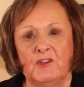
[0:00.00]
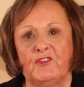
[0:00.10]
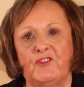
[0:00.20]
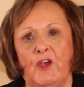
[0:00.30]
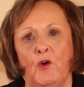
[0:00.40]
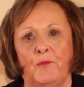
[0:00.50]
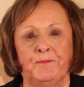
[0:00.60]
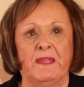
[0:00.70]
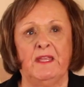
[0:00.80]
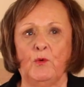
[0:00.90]
So
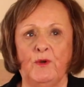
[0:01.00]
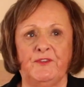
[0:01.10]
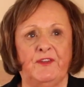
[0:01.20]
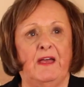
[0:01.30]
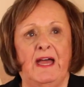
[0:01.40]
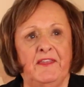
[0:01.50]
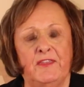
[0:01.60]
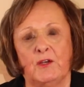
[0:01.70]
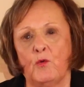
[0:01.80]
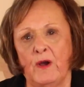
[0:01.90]
it was, I
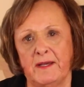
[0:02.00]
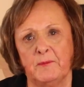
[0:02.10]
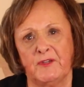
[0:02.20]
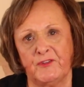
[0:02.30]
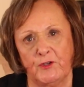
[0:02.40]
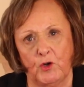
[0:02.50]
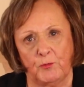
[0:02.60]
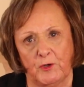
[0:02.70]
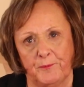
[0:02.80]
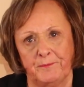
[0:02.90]
think, quite a
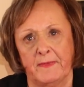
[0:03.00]
misnomer,